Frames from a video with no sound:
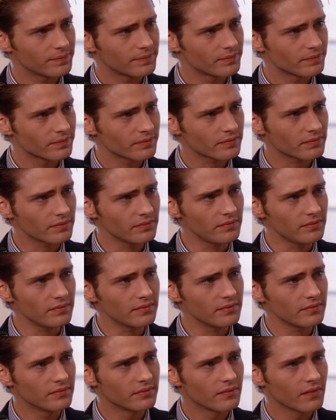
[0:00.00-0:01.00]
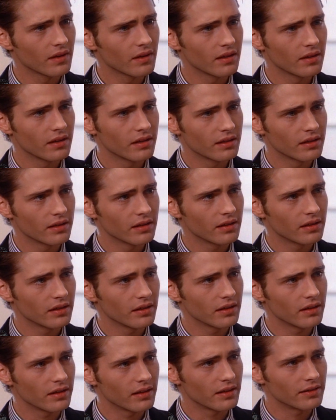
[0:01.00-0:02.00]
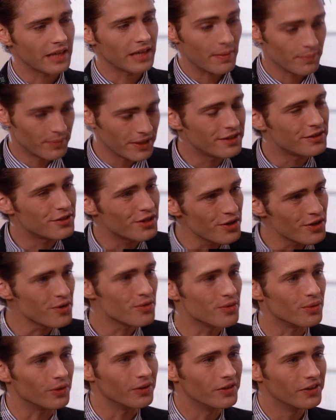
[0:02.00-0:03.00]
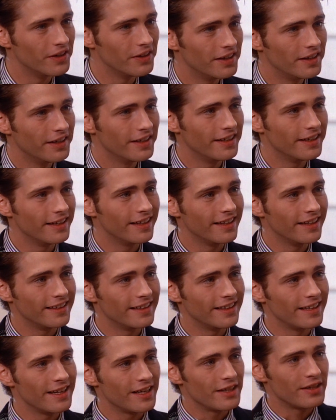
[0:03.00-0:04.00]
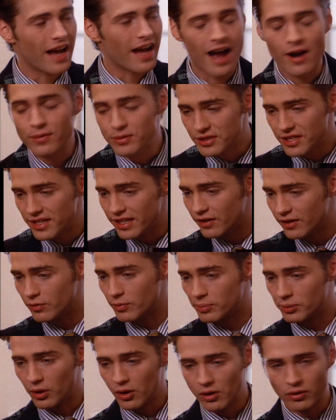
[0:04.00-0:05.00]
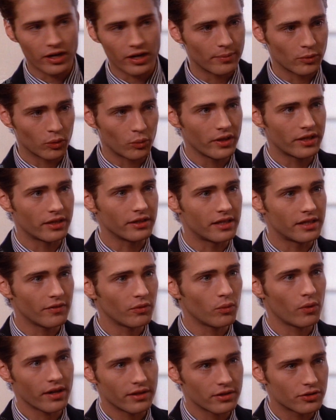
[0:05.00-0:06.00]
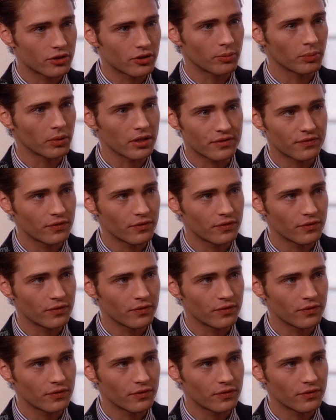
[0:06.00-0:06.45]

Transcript: especially since it affects the homeless. Yeah, me too. I was thinking of a program where we could give away the surplus